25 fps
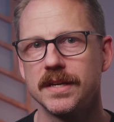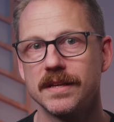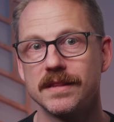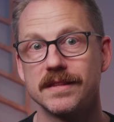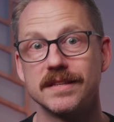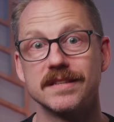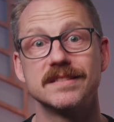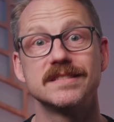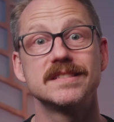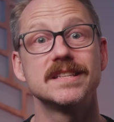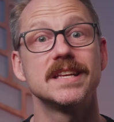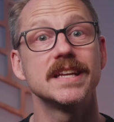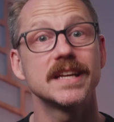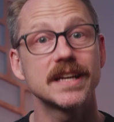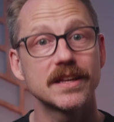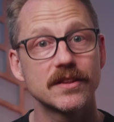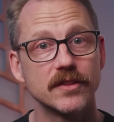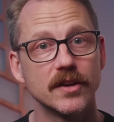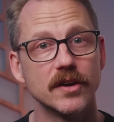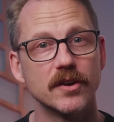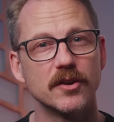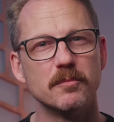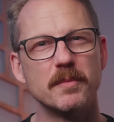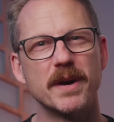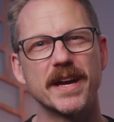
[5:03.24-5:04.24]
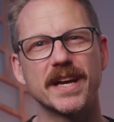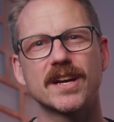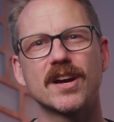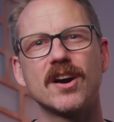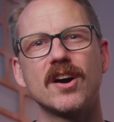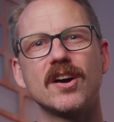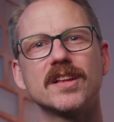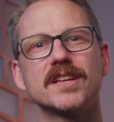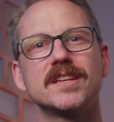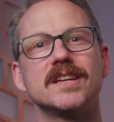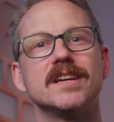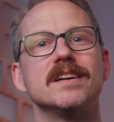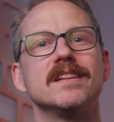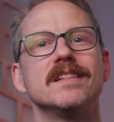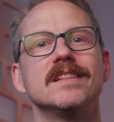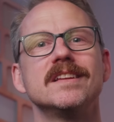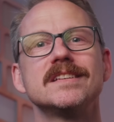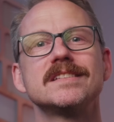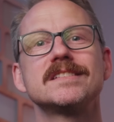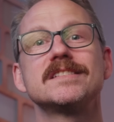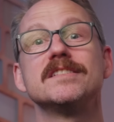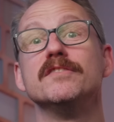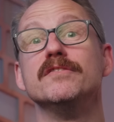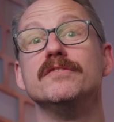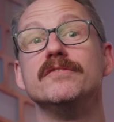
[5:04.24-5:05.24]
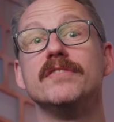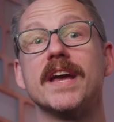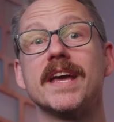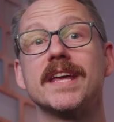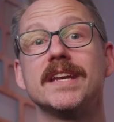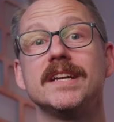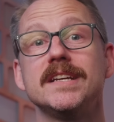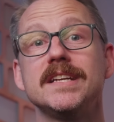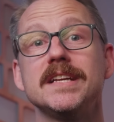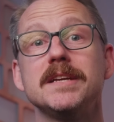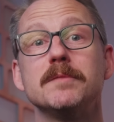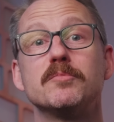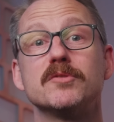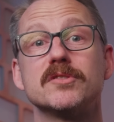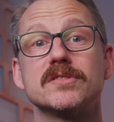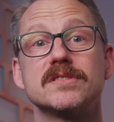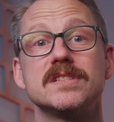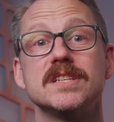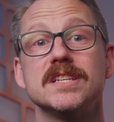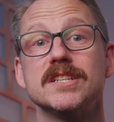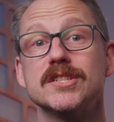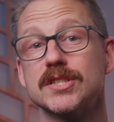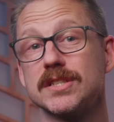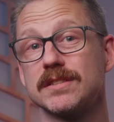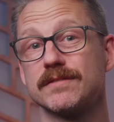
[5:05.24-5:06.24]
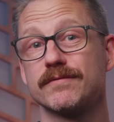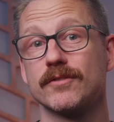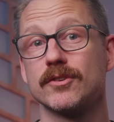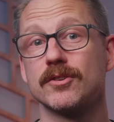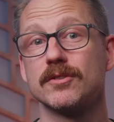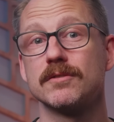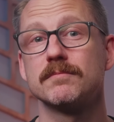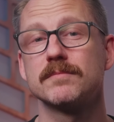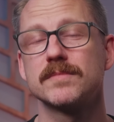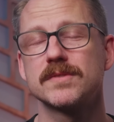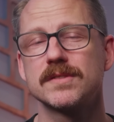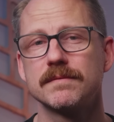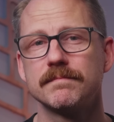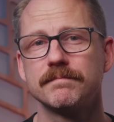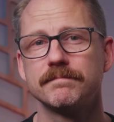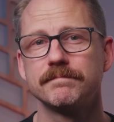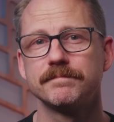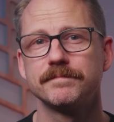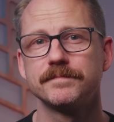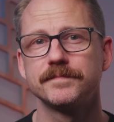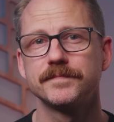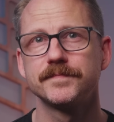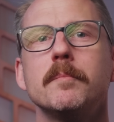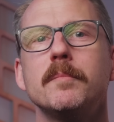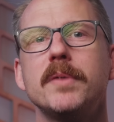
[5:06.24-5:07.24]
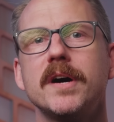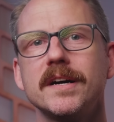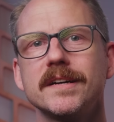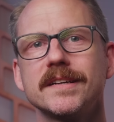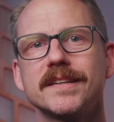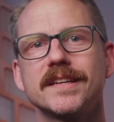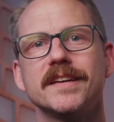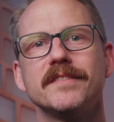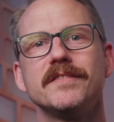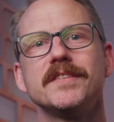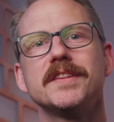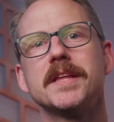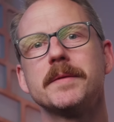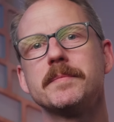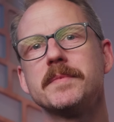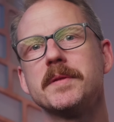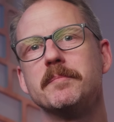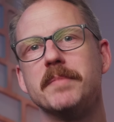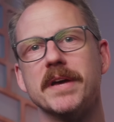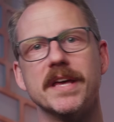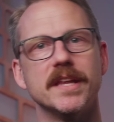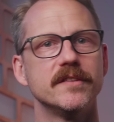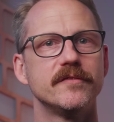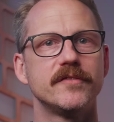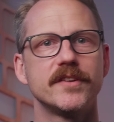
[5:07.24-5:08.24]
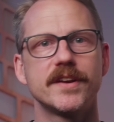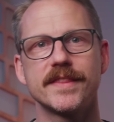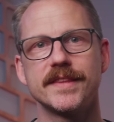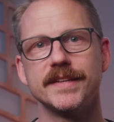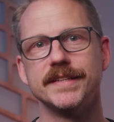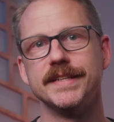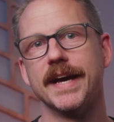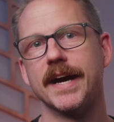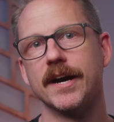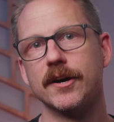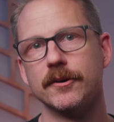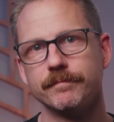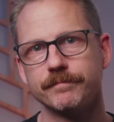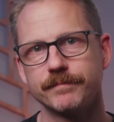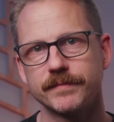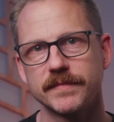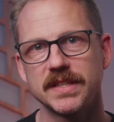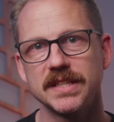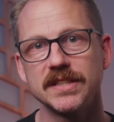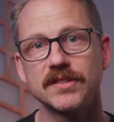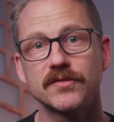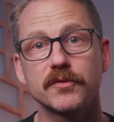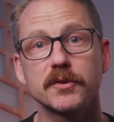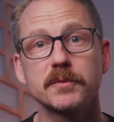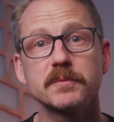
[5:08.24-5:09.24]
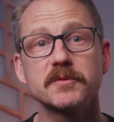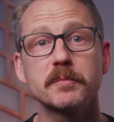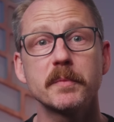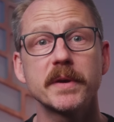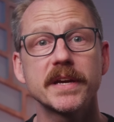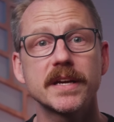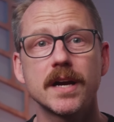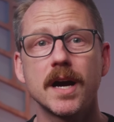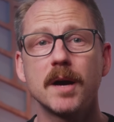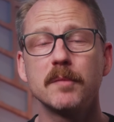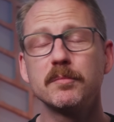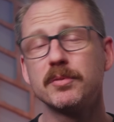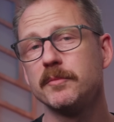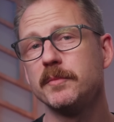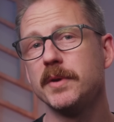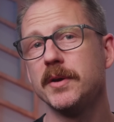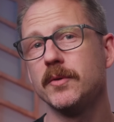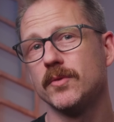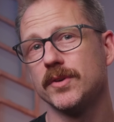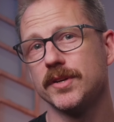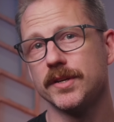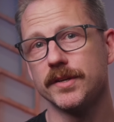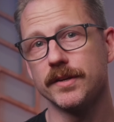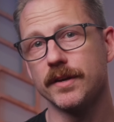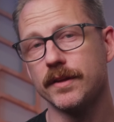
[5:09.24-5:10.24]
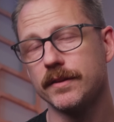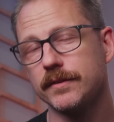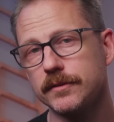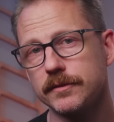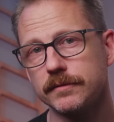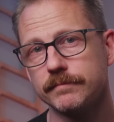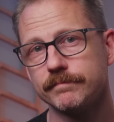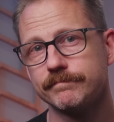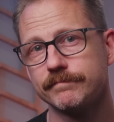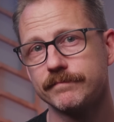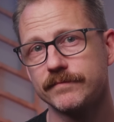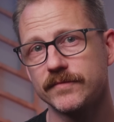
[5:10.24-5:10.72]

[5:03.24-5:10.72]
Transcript: The cynic, though, might call it a list of vanity prestigious firms. But giving them the benefit of the doubt, these firms might complement one another.